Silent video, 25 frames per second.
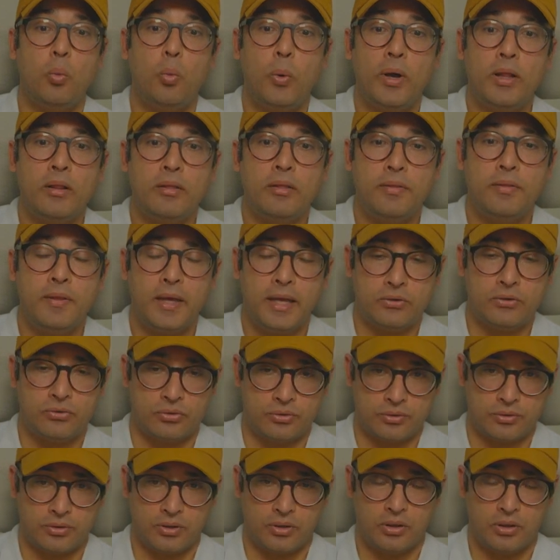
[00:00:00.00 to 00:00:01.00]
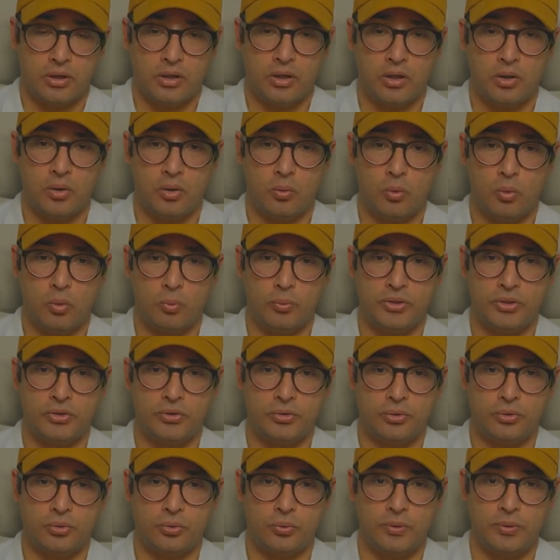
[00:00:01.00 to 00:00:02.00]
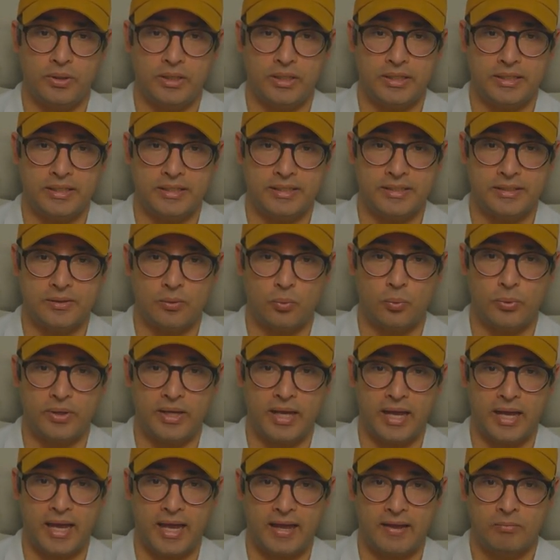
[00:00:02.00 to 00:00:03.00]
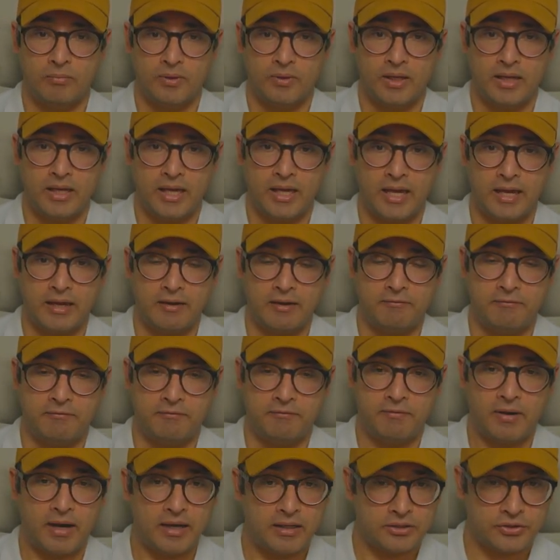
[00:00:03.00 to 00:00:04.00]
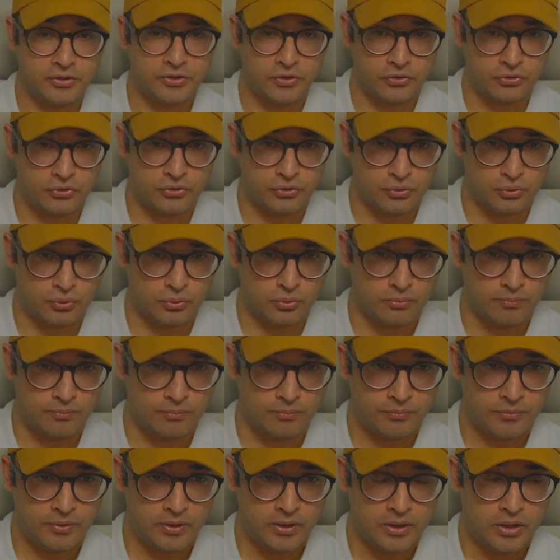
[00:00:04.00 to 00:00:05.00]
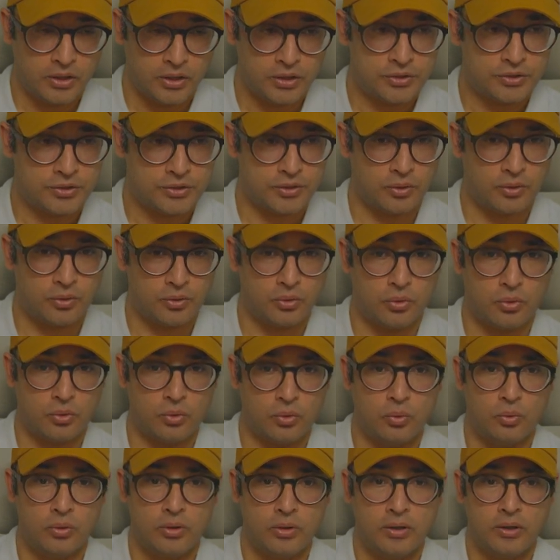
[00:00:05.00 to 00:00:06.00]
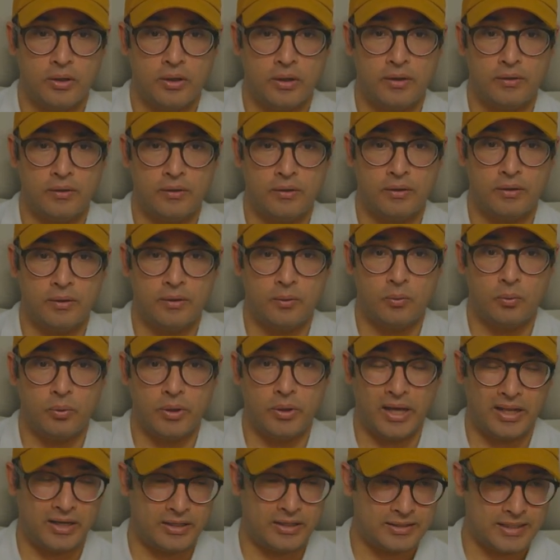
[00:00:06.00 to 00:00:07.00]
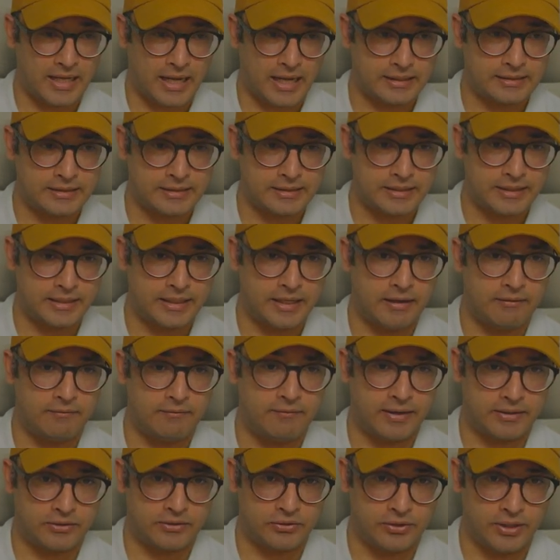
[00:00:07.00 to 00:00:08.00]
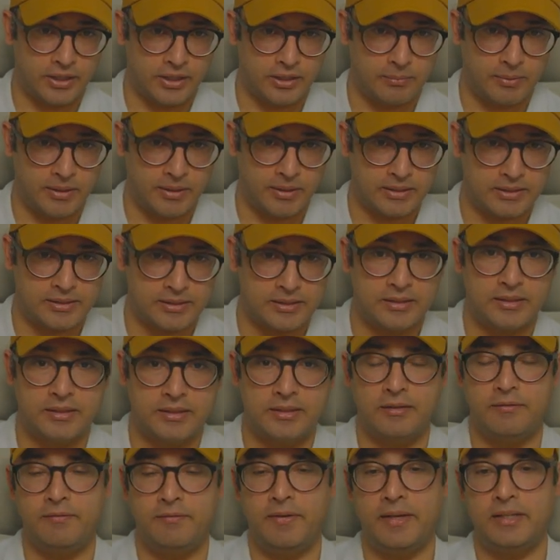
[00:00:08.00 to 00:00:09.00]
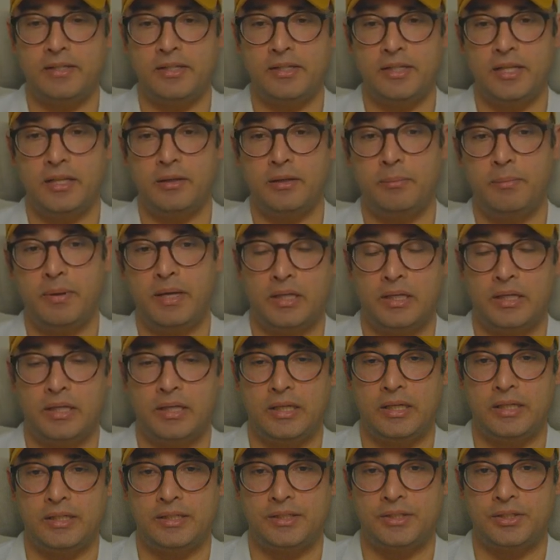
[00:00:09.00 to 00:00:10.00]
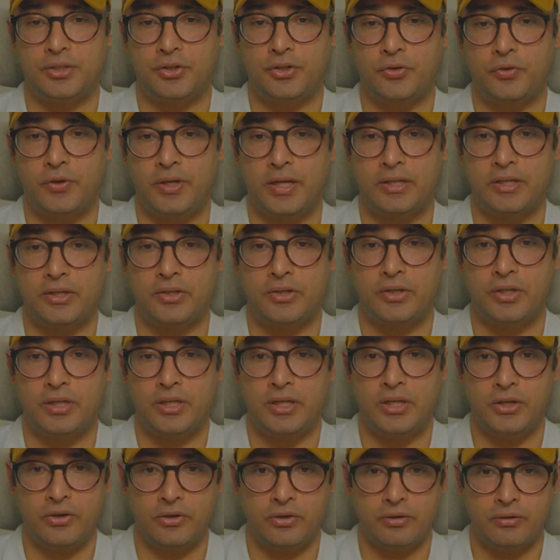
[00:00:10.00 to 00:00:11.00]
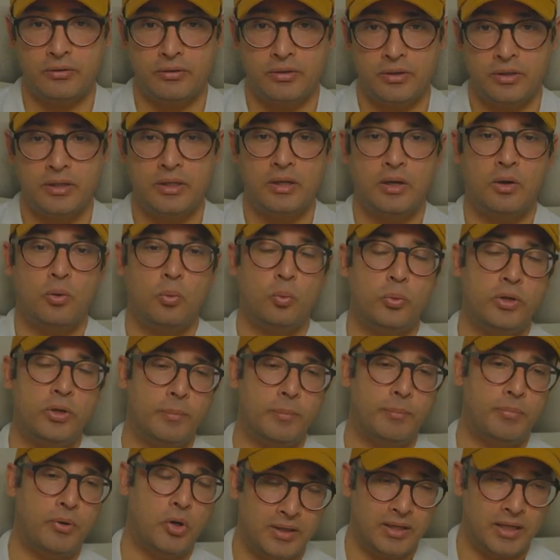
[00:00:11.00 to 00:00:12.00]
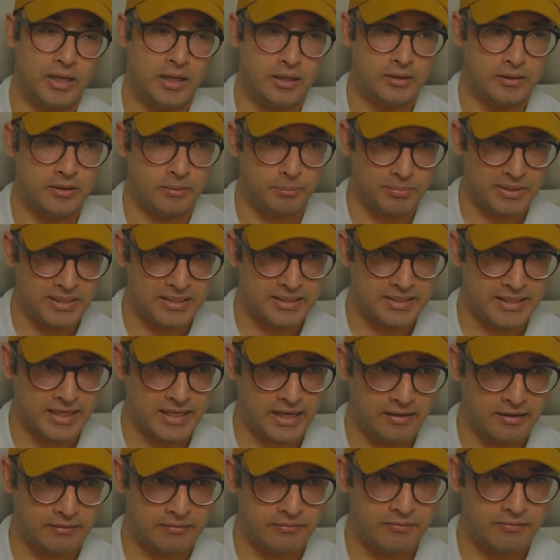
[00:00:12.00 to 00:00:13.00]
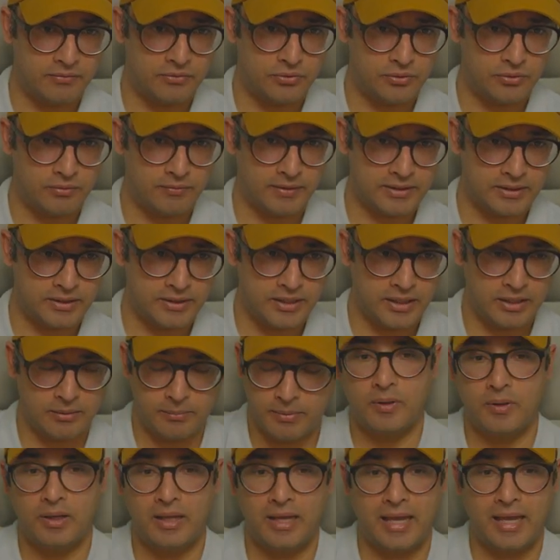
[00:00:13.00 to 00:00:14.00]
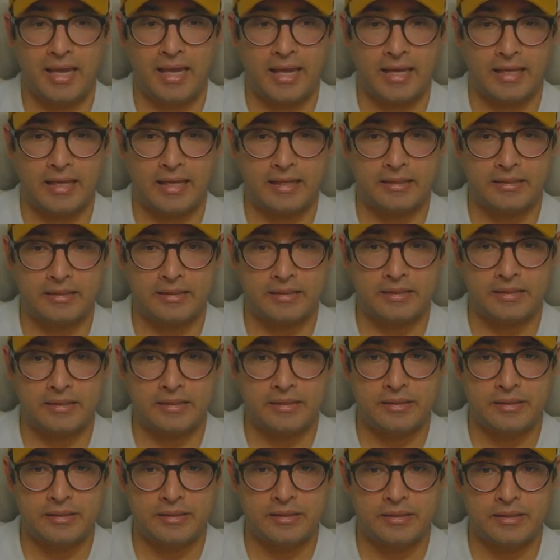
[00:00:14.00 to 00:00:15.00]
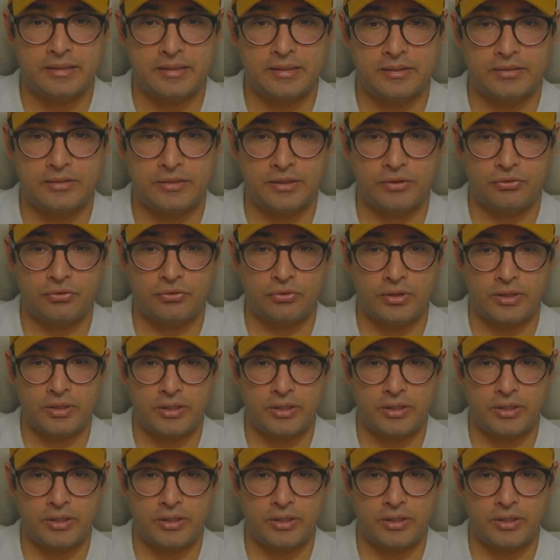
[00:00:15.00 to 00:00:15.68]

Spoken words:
agent, what we do is we have a file search tool. So, and it's accessing a vector database. The vector database is created here. We upload the PDF to the vector database, and essentially